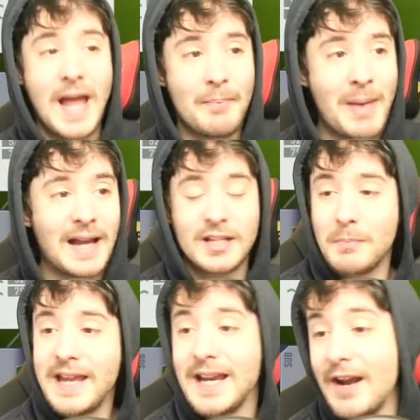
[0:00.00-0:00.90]
yeah, Matt is
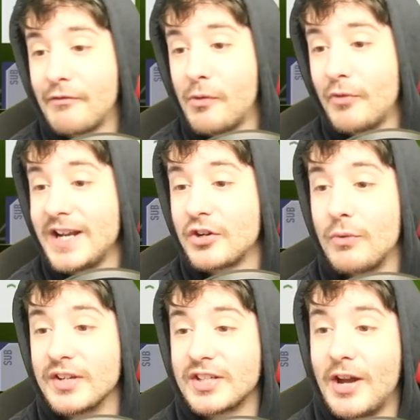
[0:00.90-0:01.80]
making everyone rage
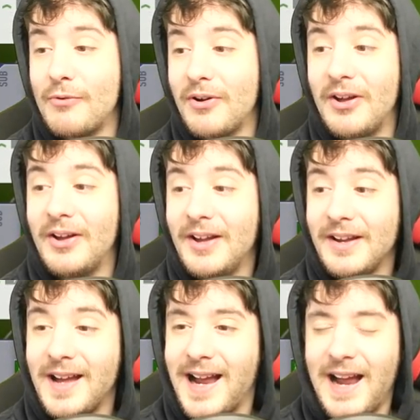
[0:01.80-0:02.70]
quit, so
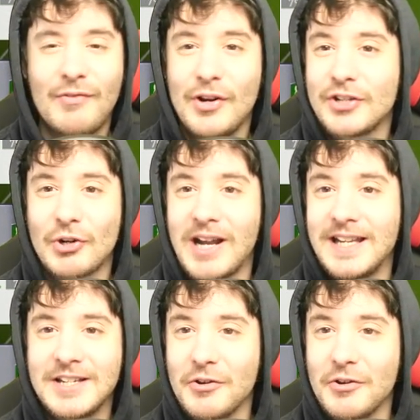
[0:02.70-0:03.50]
I've got to try these